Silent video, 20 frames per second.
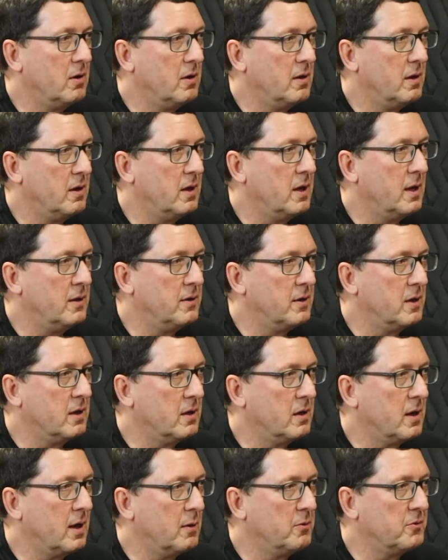Yeah. And
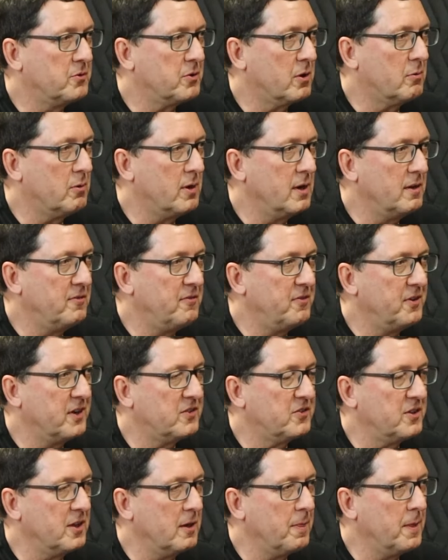uh, I was already
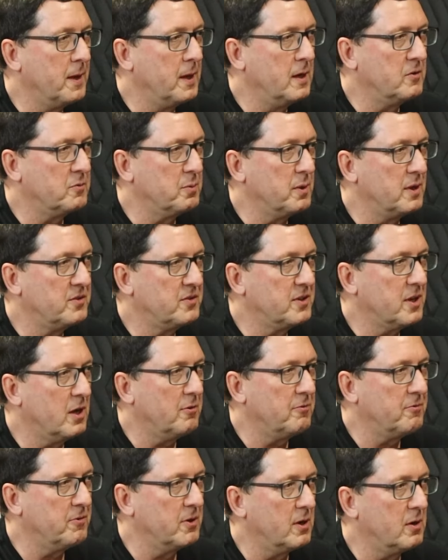fixing things
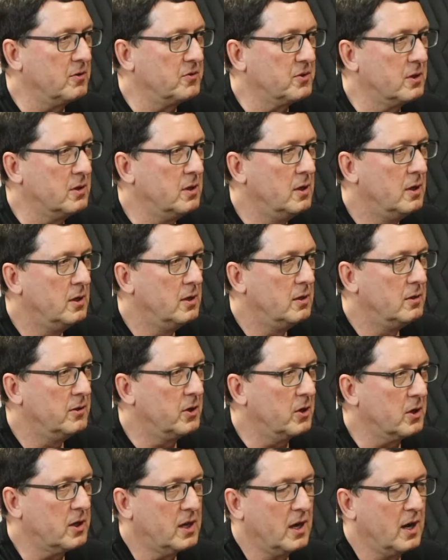myself when I was a
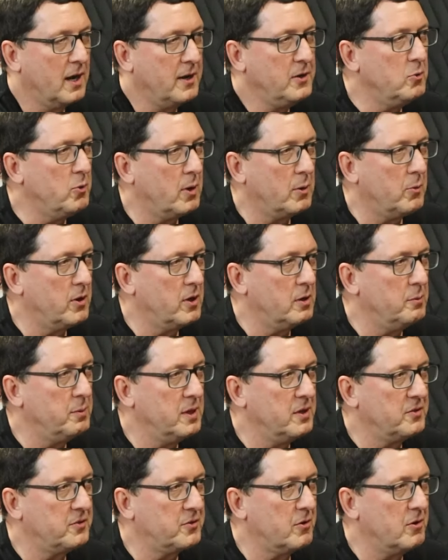little kid. I knew I wanted to
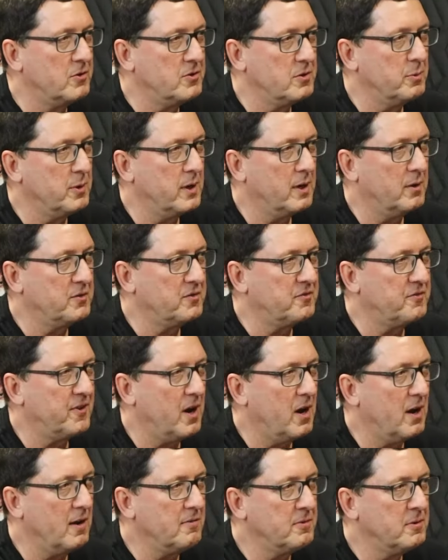be a surgeon when I was five.